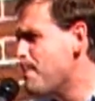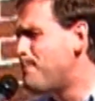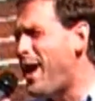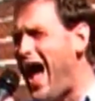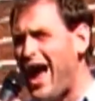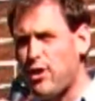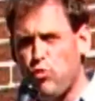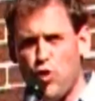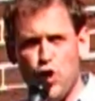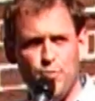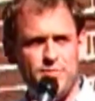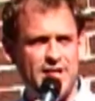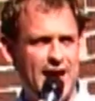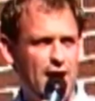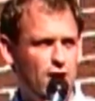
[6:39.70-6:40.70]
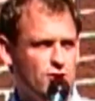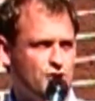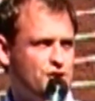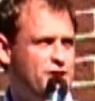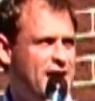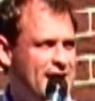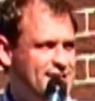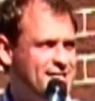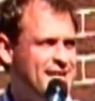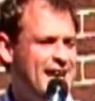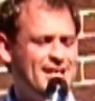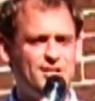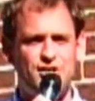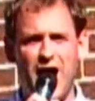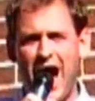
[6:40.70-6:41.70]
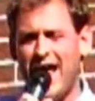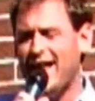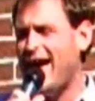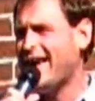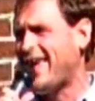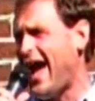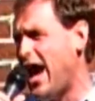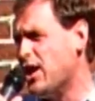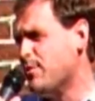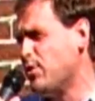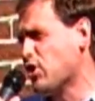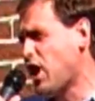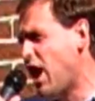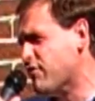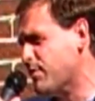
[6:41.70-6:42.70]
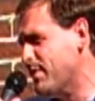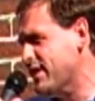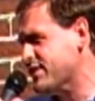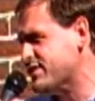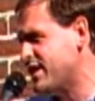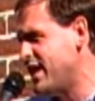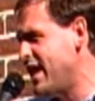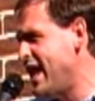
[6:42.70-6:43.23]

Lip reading: Backroom deals. This is not accountable government.